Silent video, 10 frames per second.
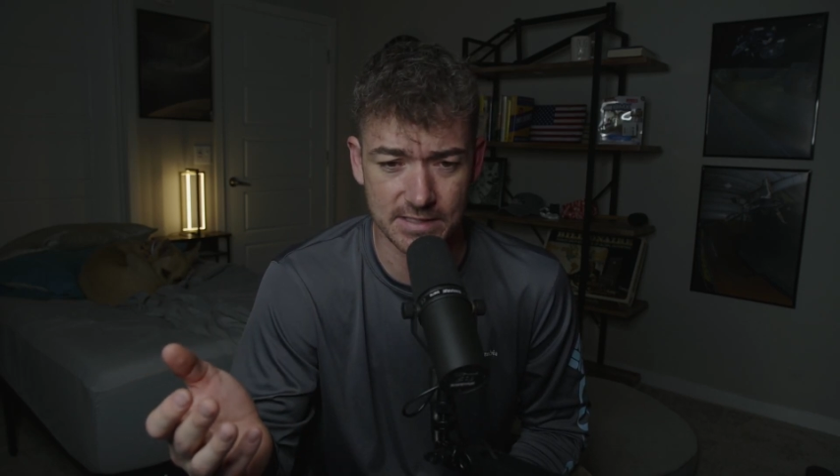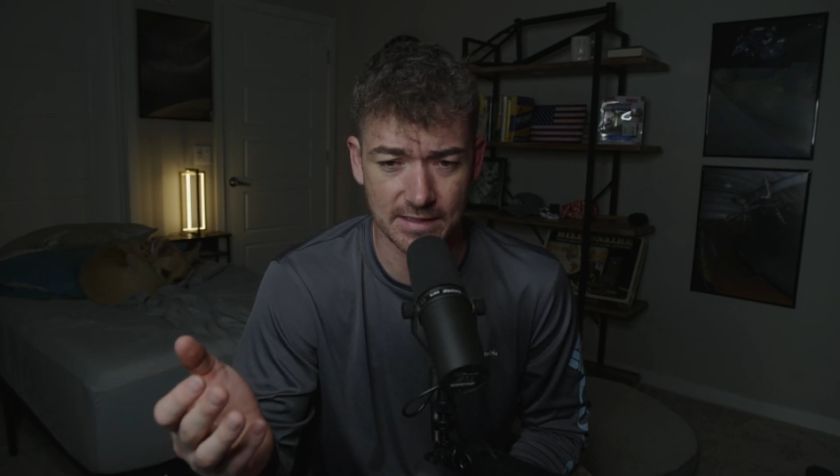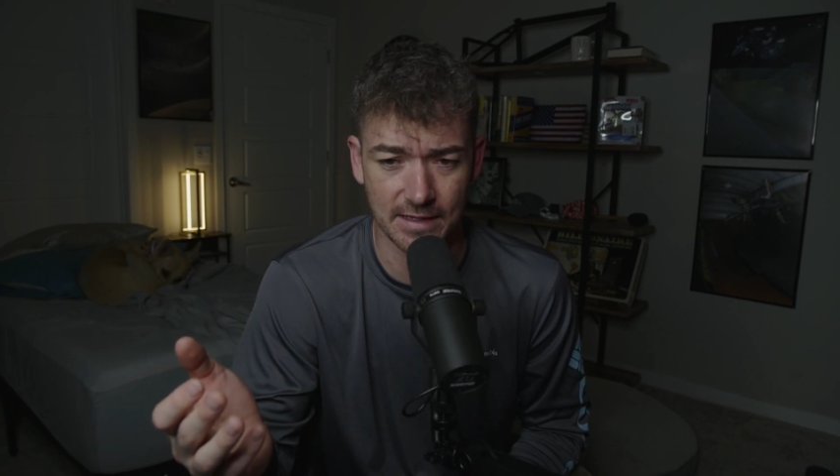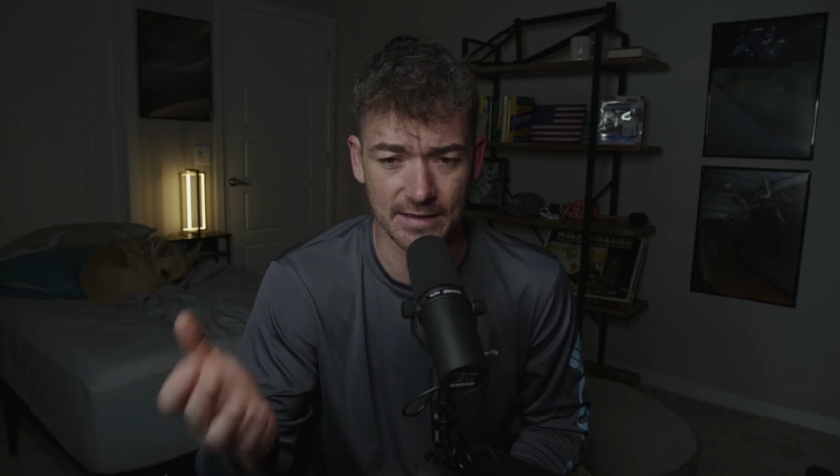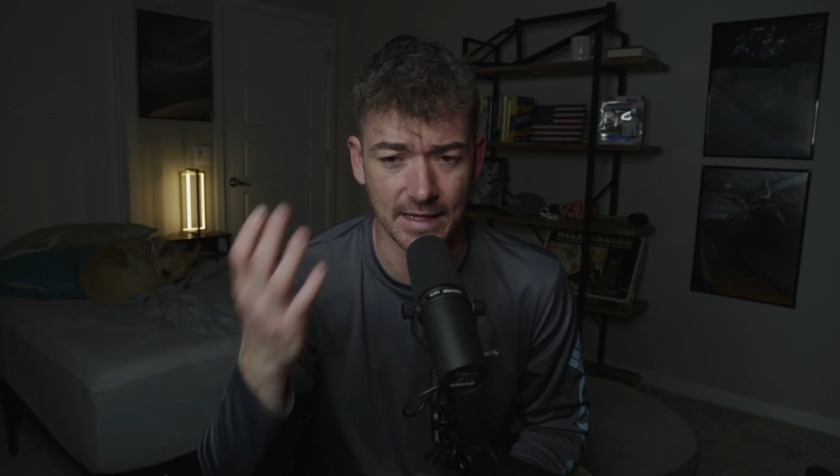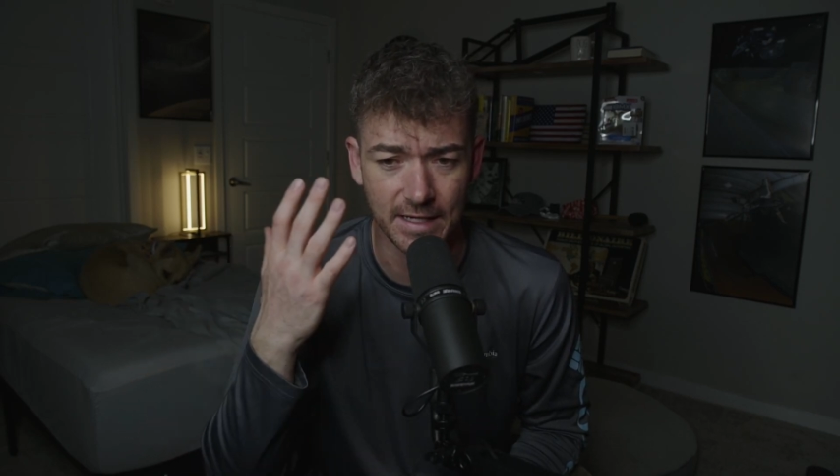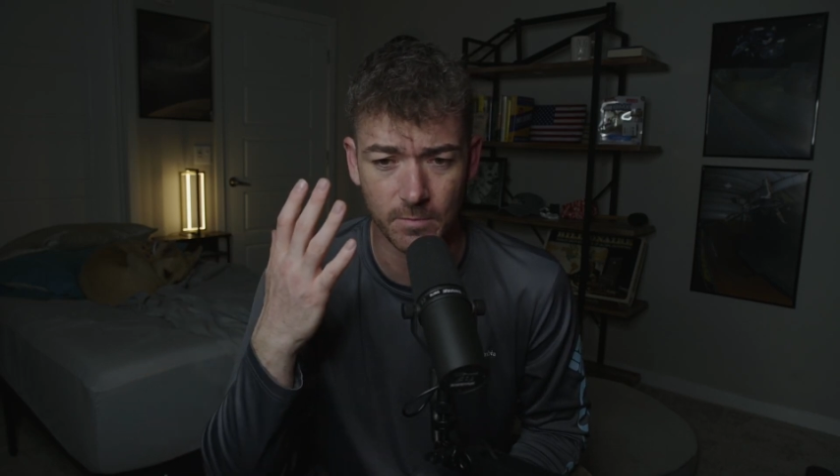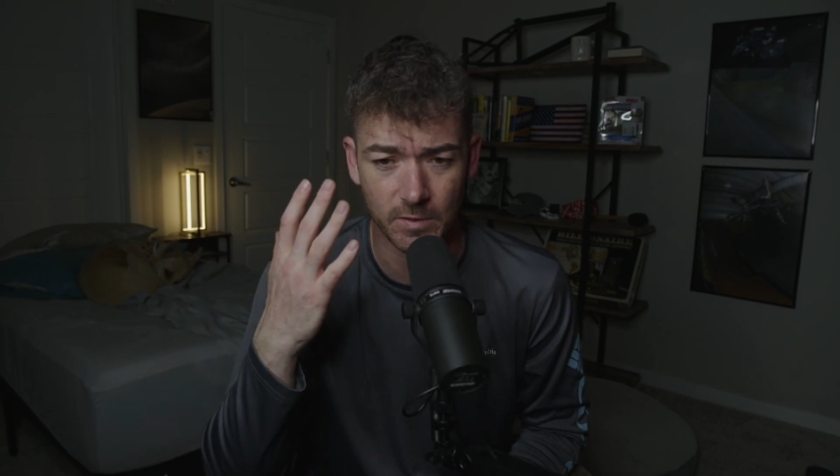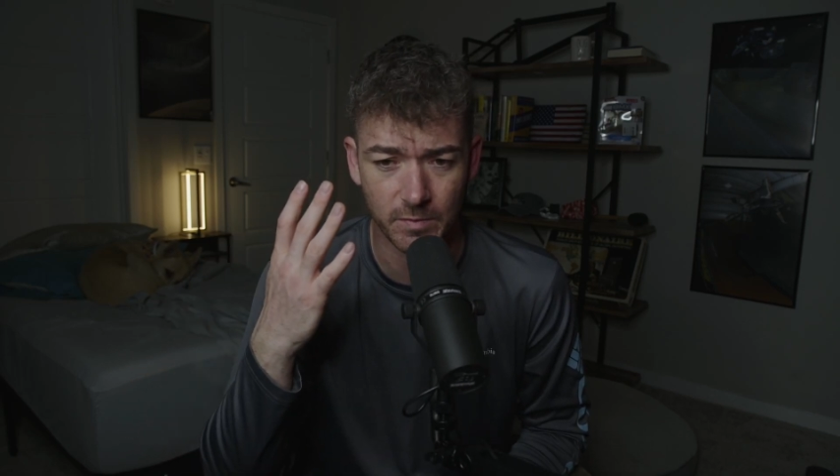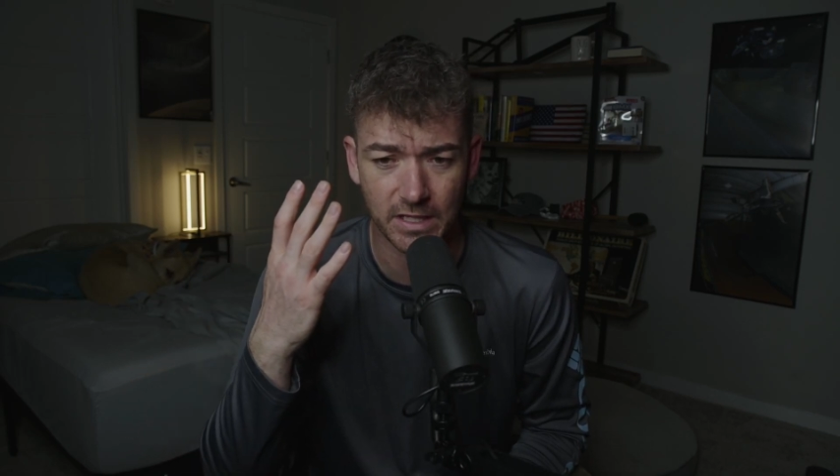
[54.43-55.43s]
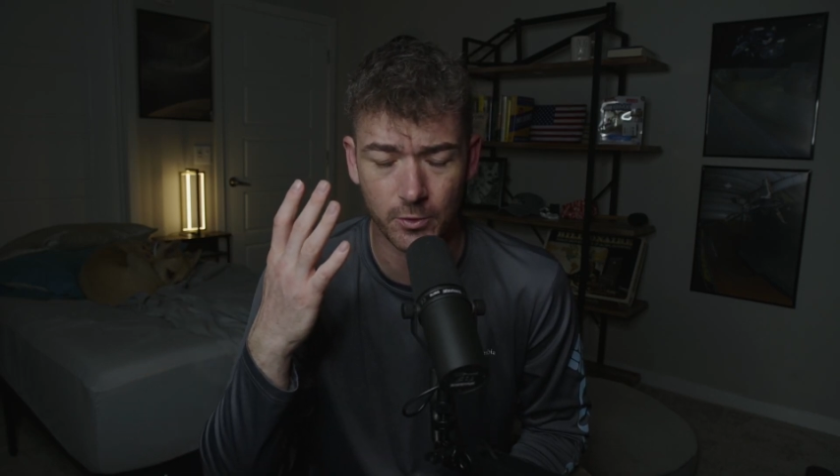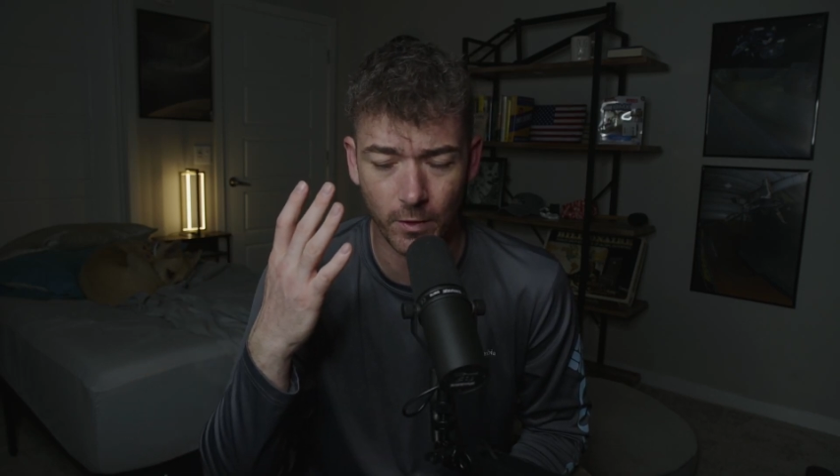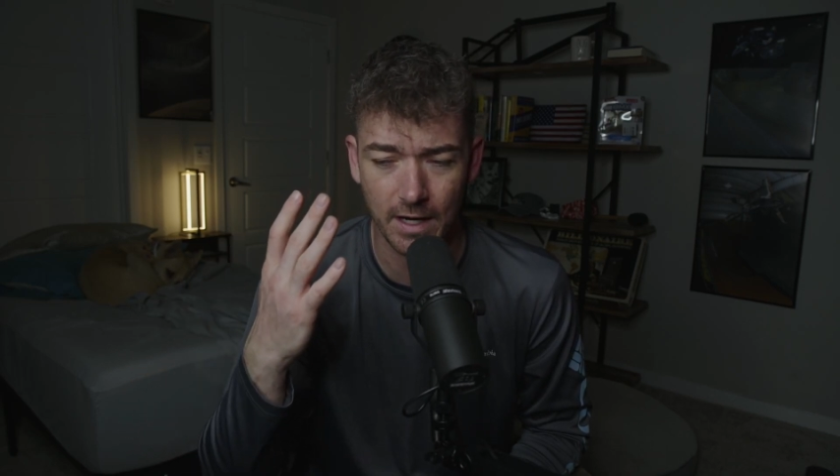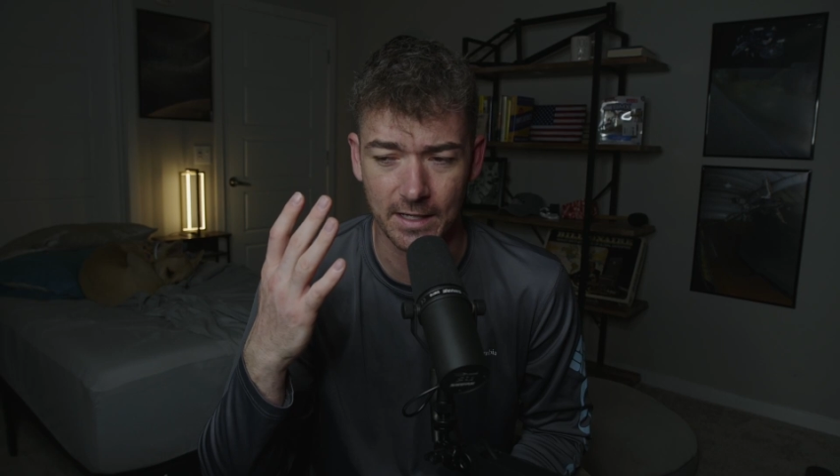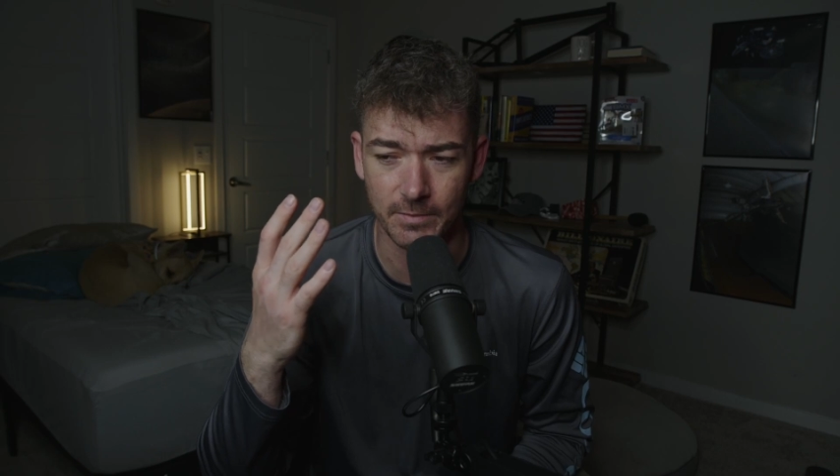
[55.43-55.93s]
and then they come to me
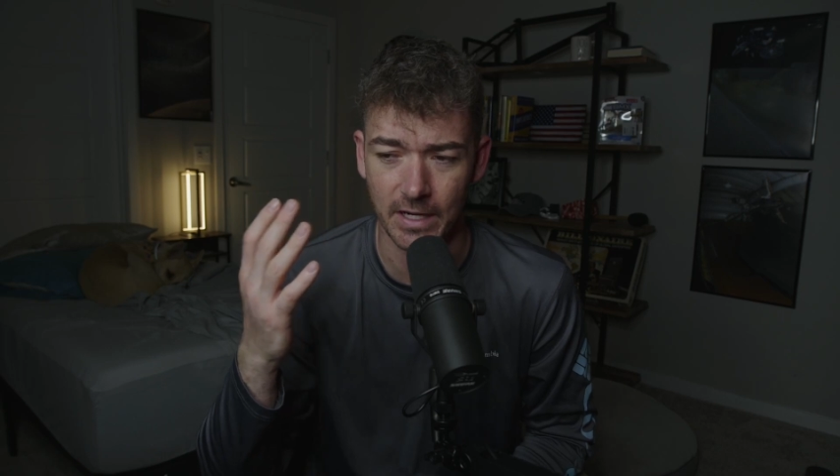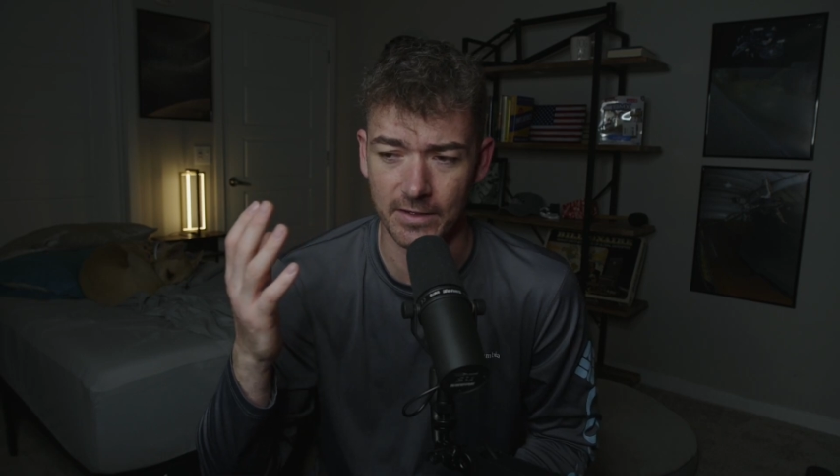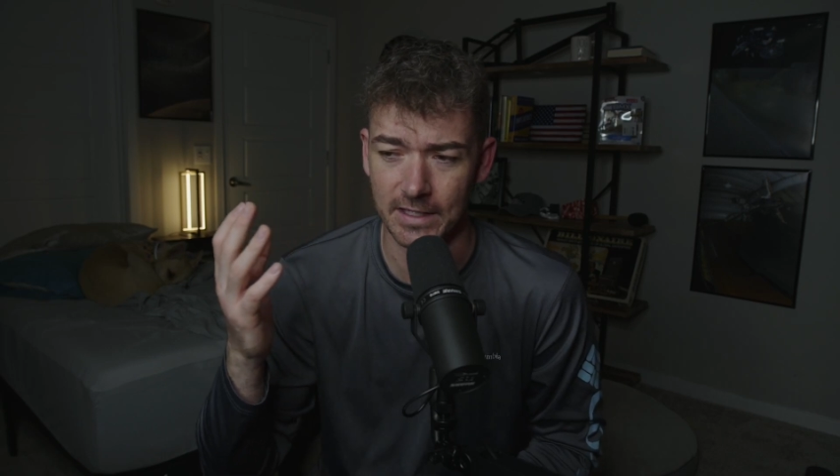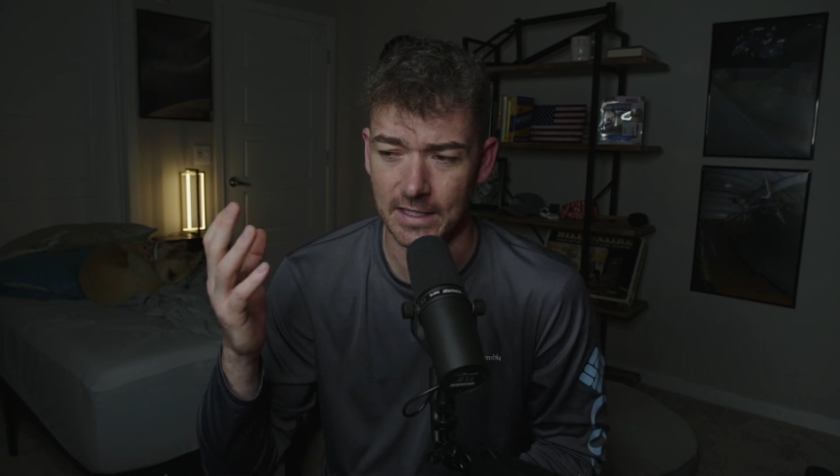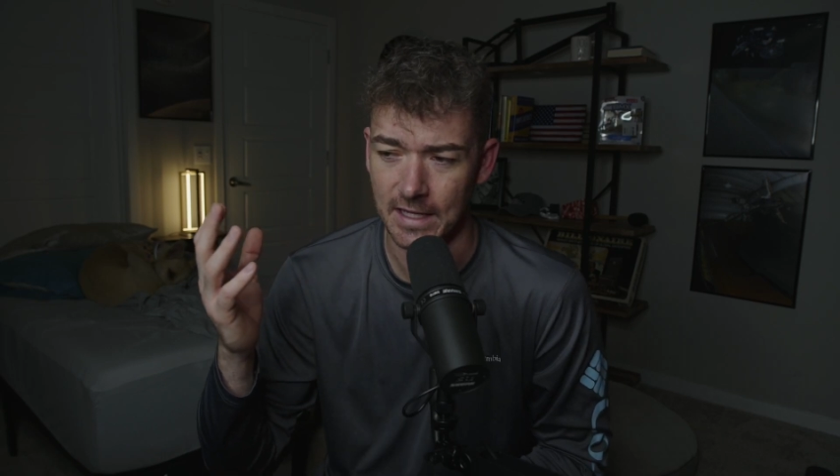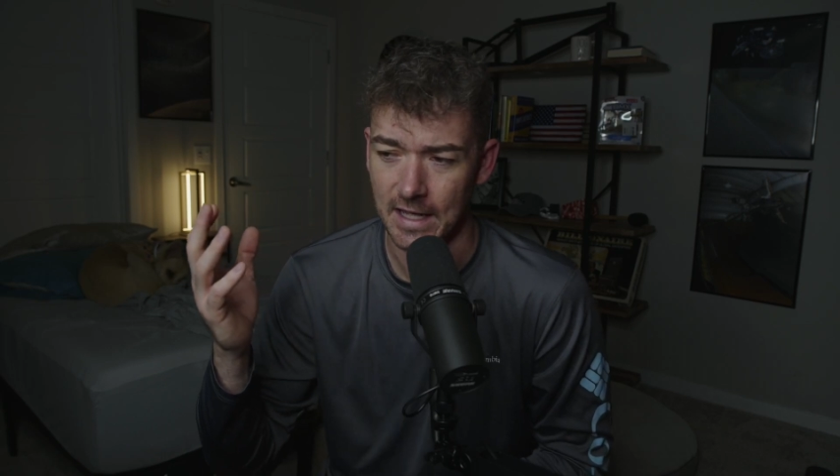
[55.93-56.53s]
crying about it.